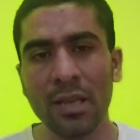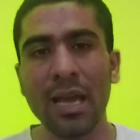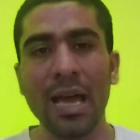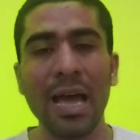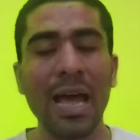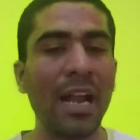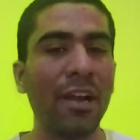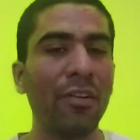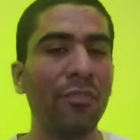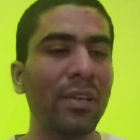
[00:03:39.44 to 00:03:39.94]

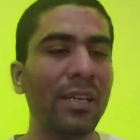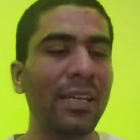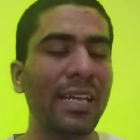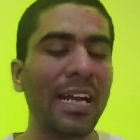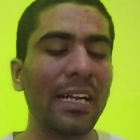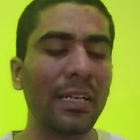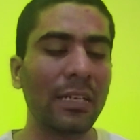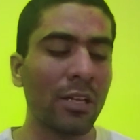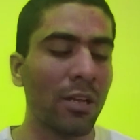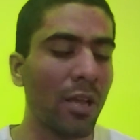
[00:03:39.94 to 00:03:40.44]
And
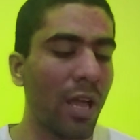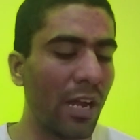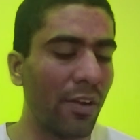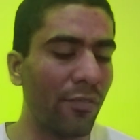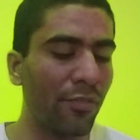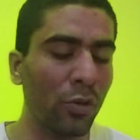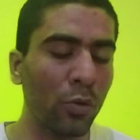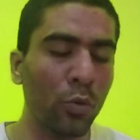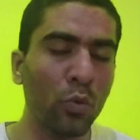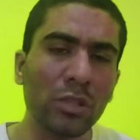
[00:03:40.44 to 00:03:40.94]

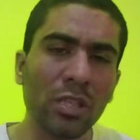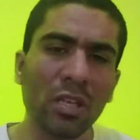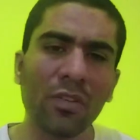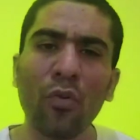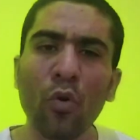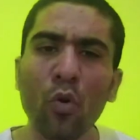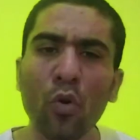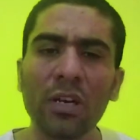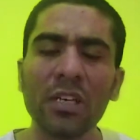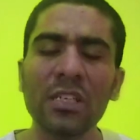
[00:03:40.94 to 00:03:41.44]
we lose our
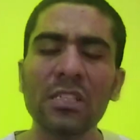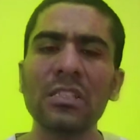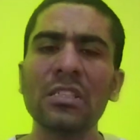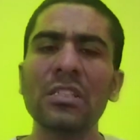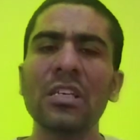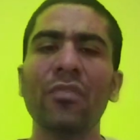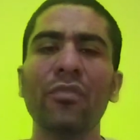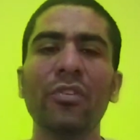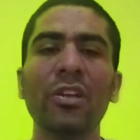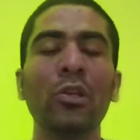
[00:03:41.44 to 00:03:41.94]
focus,
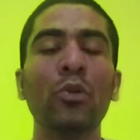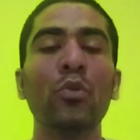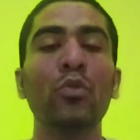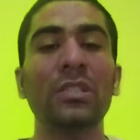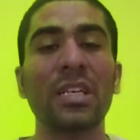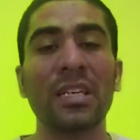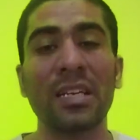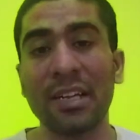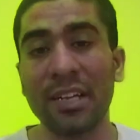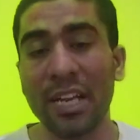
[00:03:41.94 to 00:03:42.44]
we lose
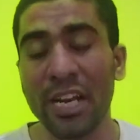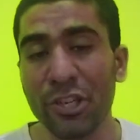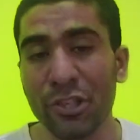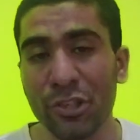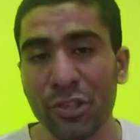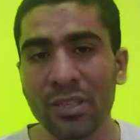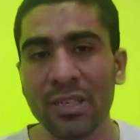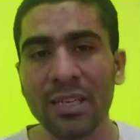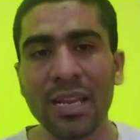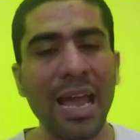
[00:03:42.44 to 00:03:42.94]
our
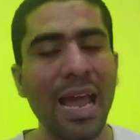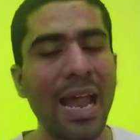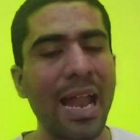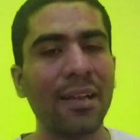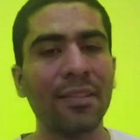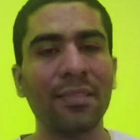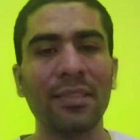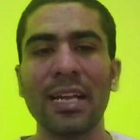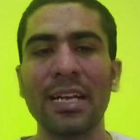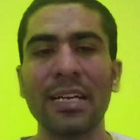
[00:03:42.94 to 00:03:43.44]
attention,
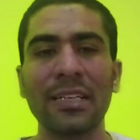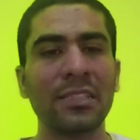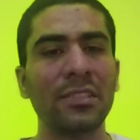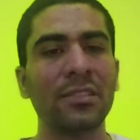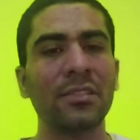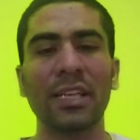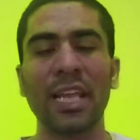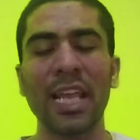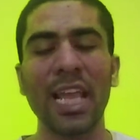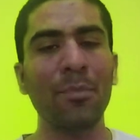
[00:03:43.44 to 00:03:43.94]
and that's
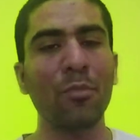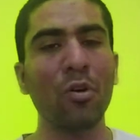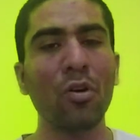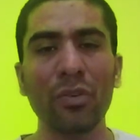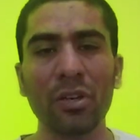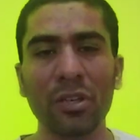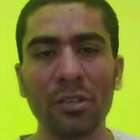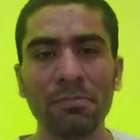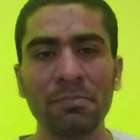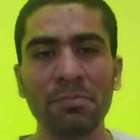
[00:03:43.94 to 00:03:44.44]
the game
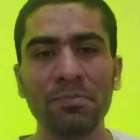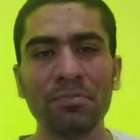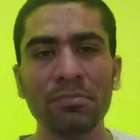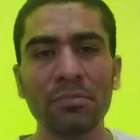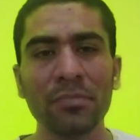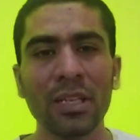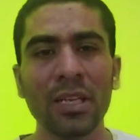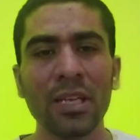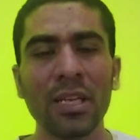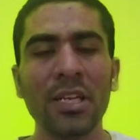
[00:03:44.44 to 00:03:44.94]
over.
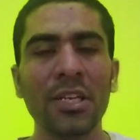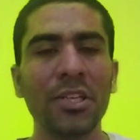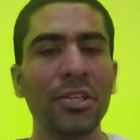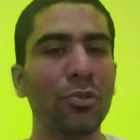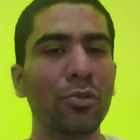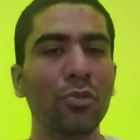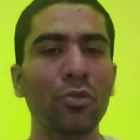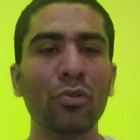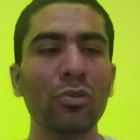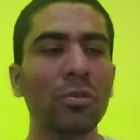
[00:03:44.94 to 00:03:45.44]

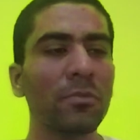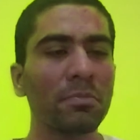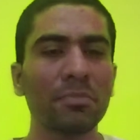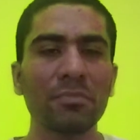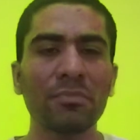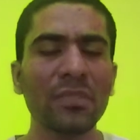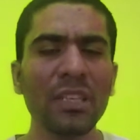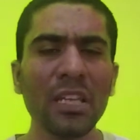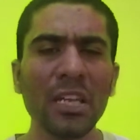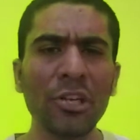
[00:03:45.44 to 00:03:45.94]
You
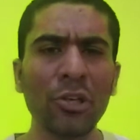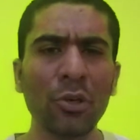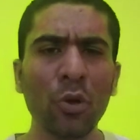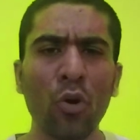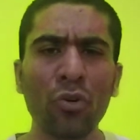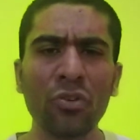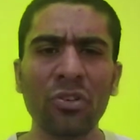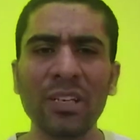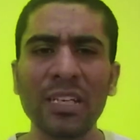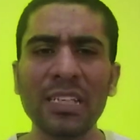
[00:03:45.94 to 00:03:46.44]

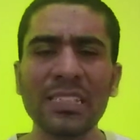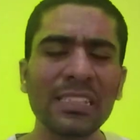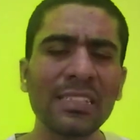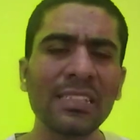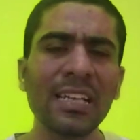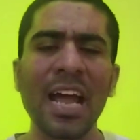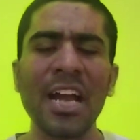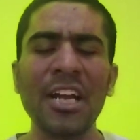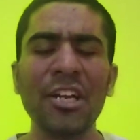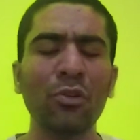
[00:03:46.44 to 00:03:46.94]
don't listen
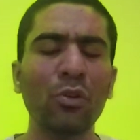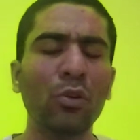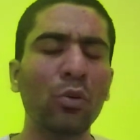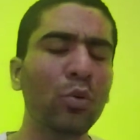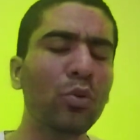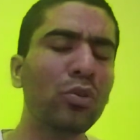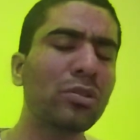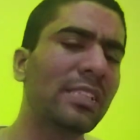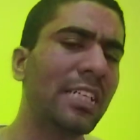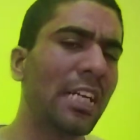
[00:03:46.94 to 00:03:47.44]
and you
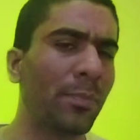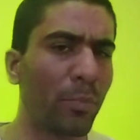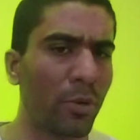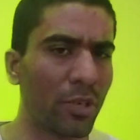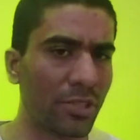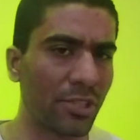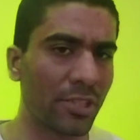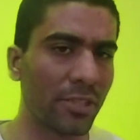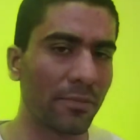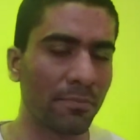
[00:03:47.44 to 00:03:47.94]
lose that
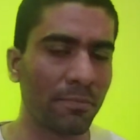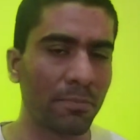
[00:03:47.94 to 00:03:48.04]
person.